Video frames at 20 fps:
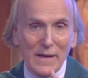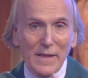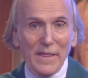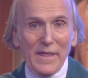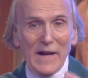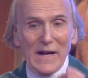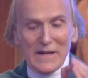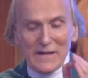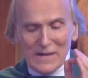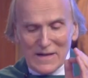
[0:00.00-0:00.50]

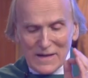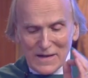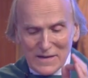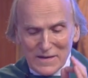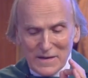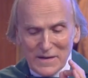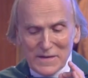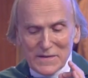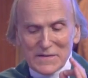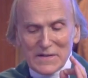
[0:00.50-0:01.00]
that
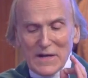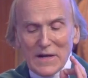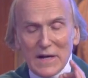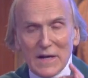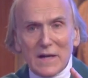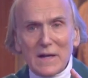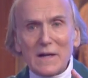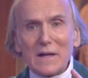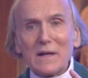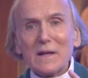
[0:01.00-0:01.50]
it is
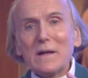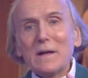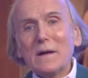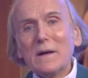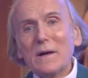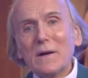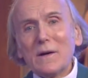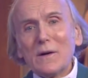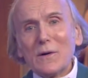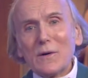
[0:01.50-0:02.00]
he
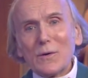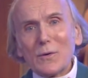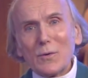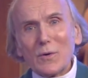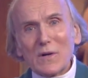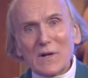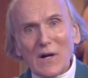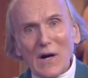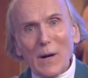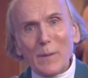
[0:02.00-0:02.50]

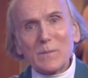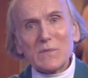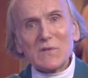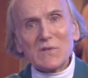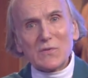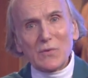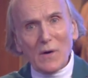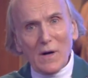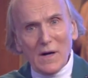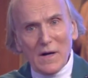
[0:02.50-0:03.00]
who
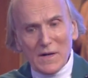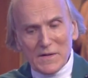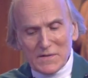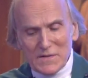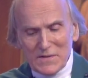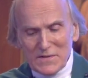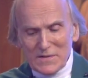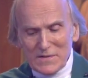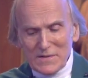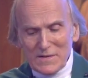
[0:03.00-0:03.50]
comes to
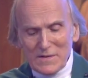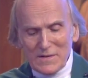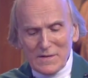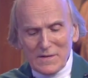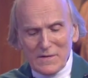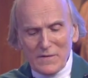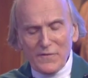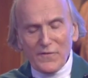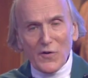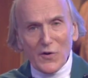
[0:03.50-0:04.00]
us
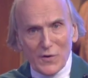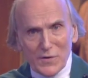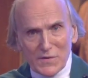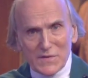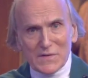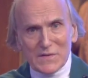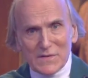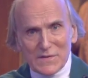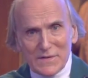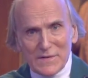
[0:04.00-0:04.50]

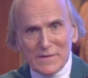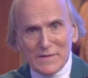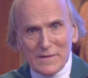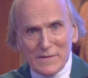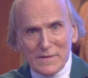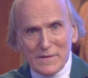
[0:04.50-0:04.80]
first.